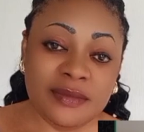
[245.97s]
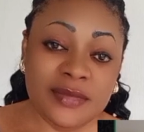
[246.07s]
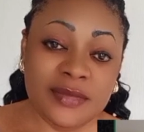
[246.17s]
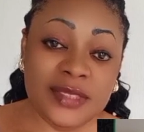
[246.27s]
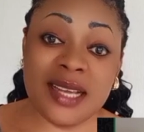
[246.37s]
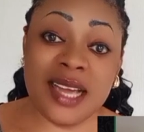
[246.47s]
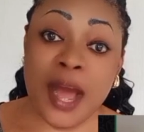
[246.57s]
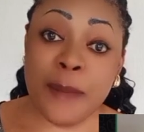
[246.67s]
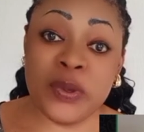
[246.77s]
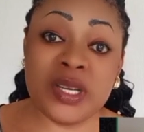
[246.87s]
This thing
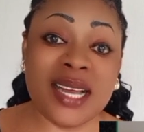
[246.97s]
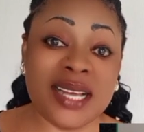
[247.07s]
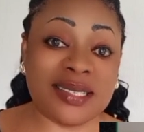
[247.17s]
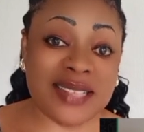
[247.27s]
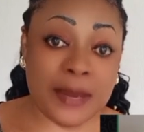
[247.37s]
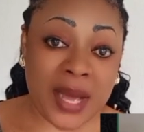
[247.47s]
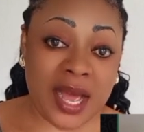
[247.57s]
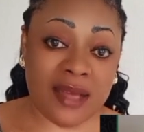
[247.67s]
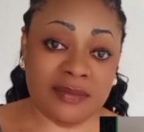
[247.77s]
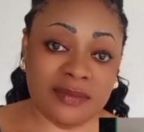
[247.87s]
happened in Asaba.
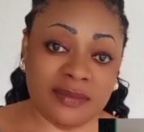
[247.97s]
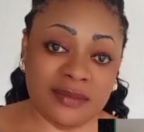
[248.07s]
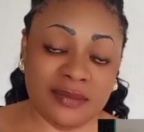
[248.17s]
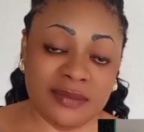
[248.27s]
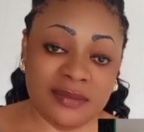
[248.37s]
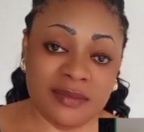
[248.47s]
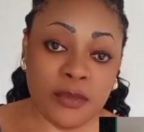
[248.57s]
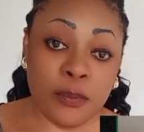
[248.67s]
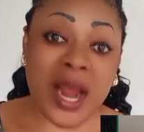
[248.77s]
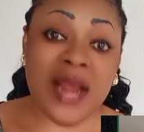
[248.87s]

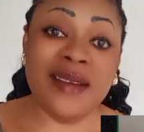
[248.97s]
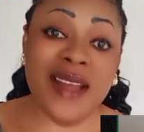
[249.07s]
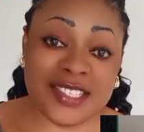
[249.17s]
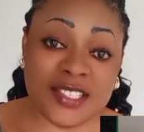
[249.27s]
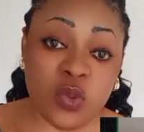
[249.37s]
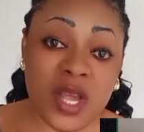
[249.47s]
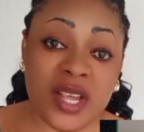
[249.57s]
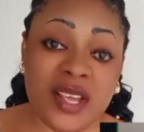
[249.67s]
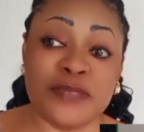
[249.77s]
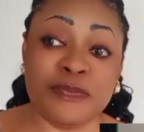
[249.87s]
By next week,
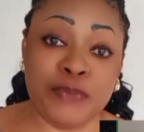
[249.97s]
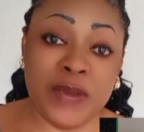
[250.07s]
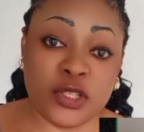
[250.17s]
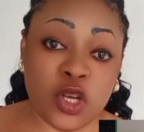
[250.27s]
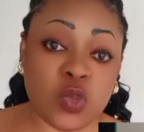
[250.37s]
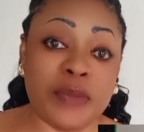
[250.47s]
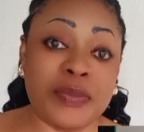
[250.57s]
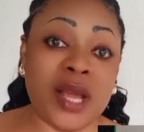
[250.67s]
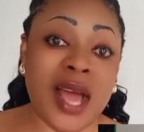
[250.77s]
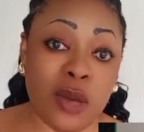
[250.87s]
his pictures will
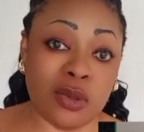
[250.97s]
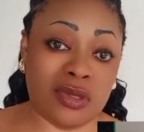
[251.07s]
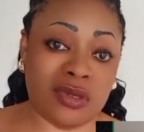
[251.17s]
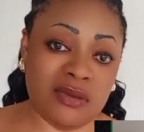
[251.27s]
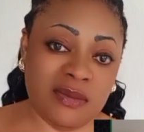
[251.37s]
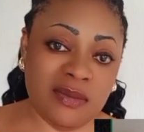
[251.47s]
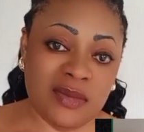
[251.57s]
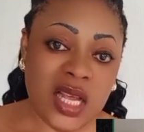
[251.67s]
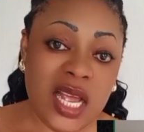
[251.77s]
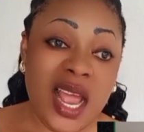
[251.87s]
be out.
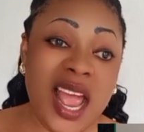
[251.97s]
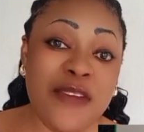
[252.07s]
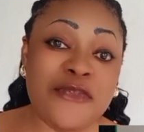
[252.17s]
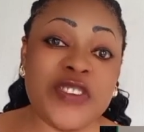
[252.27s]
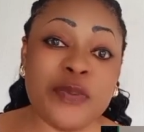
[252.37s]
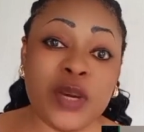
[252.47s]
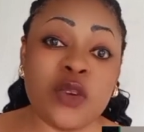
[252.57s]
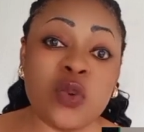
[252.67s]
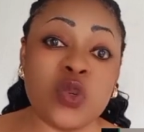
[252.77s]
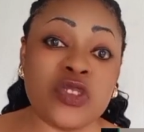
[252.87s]

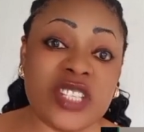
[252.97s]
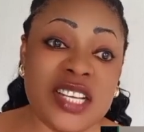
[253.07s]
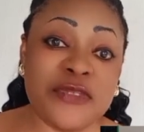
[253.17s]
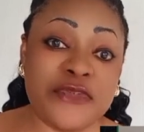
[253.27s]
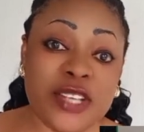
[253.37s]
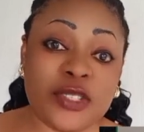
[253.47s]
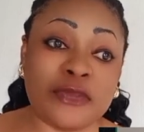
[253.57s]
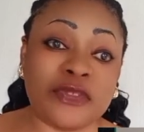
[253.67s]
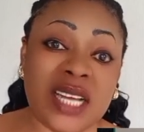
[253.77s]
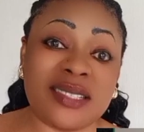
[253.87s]
Everybody will see the face
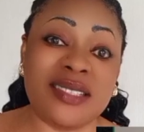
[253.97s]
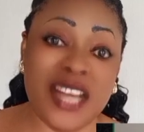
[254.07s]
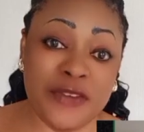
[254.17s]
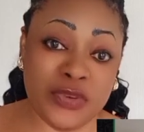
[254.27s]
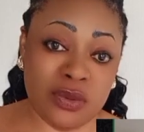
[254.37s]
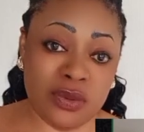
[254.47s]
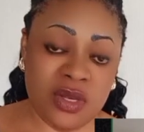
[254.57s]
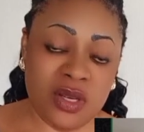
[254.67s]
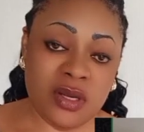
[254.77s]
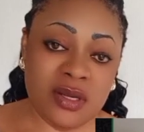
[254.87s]
of that devil
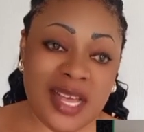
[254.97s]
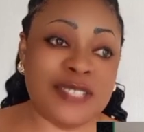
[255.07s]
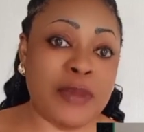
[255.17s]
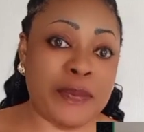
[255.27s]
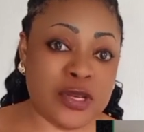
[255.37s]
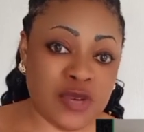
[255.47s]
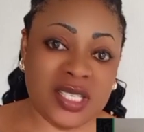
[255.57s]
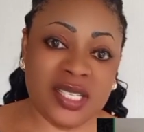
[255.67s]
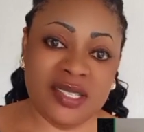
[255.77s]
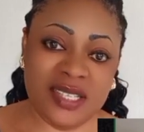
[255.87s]
that is
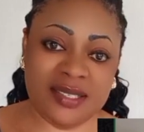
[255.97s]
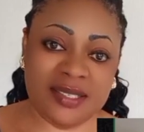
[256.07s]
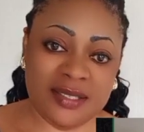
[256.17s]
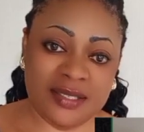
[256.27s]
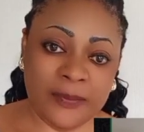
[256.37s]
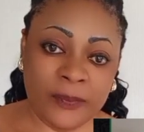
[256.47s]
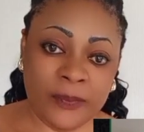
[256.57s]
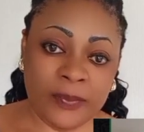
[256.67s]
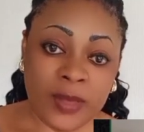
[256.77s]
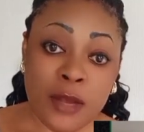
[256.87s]
perpetrating this.
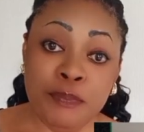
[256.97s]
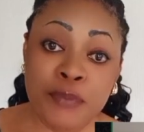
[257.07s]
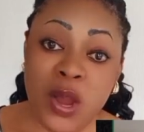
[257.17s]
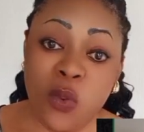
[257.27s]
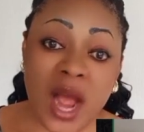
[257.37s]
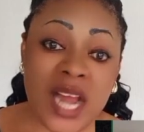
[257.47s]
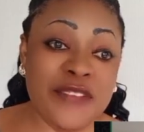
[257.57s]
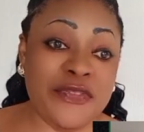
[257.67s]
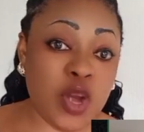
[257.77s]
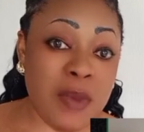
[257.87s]
Meanwhile,
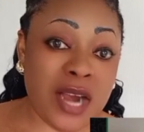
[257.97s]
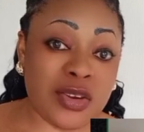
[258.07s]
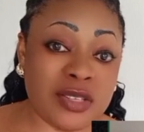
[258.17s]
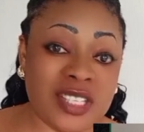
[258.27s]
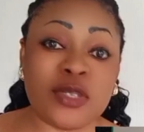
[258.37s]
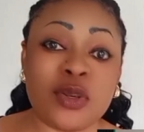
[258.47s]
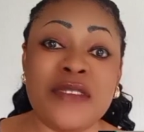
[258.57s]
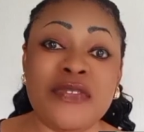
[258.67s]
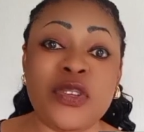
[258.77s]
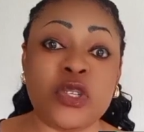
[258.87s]
if you come across this
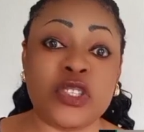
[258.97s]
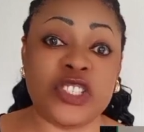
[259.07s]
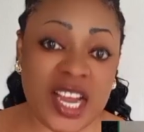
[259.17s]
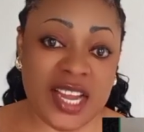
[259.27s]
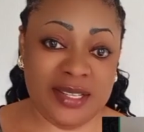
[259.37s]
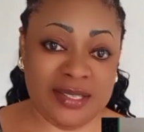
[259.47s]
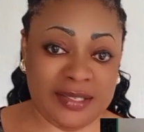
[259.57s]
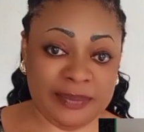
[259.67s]
particular video, share it.